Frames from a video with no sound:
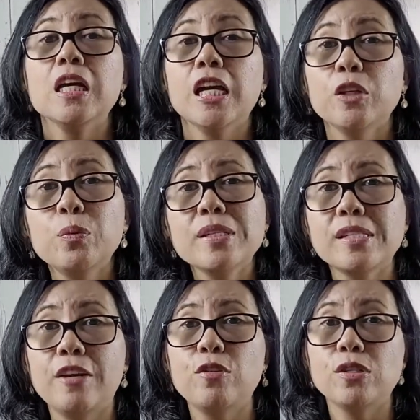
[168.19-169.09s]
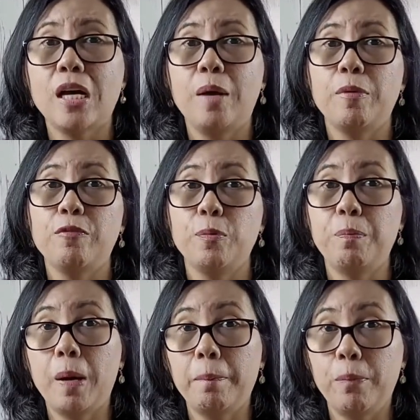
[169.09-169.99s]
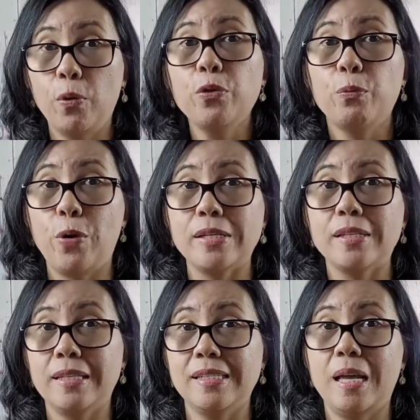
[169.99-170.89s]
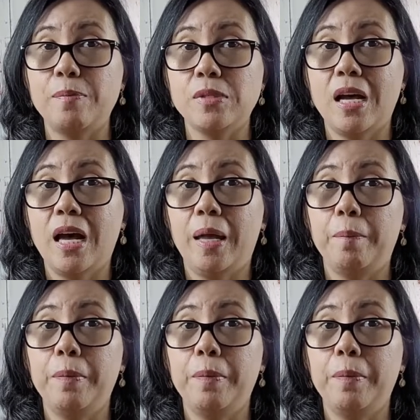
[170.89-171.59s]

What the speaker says: It will save you time if you pump both breasts at the same time,